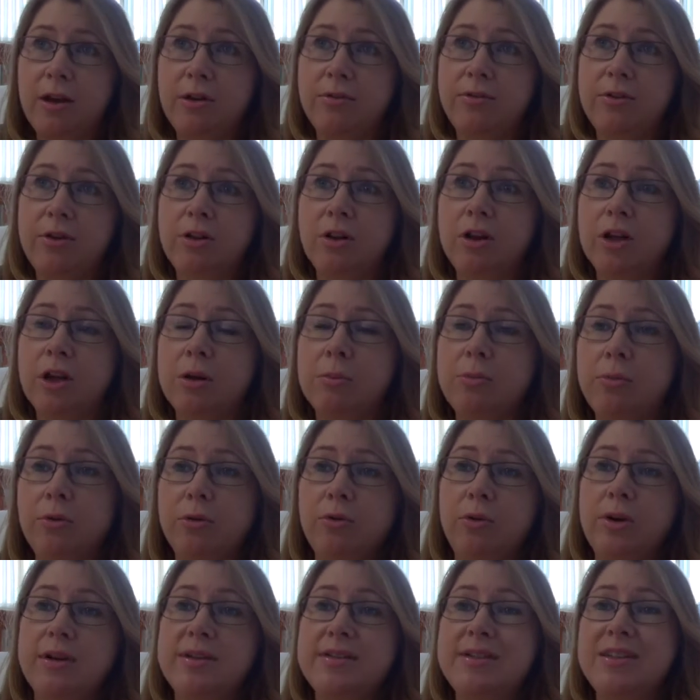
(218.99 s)
I feel like I'm
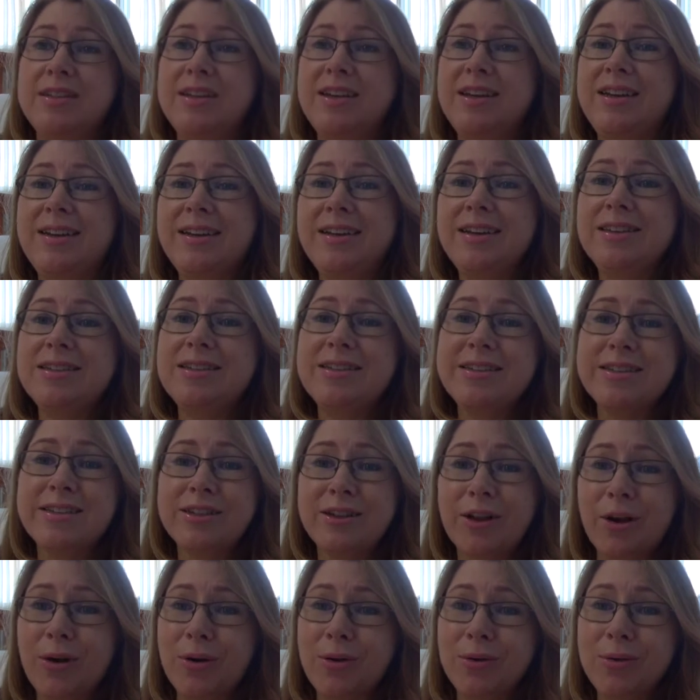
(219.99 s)
progressing. It is
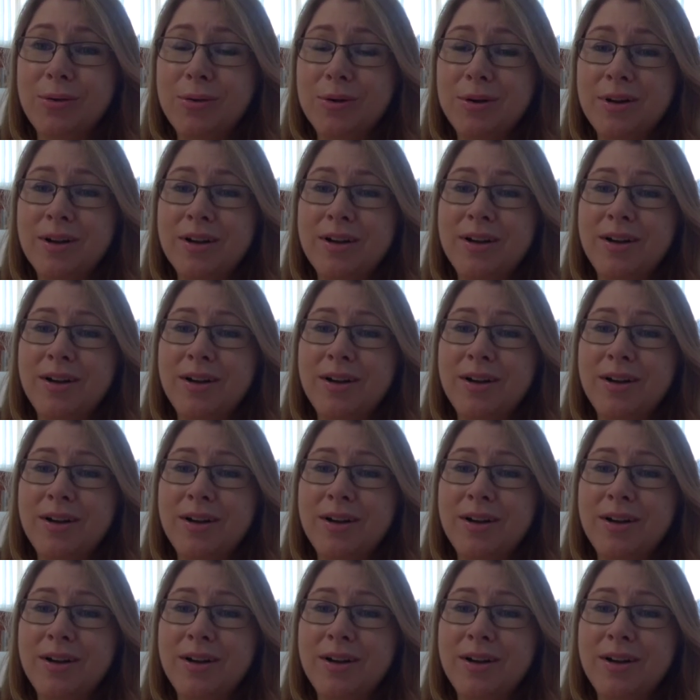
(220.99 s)
slow.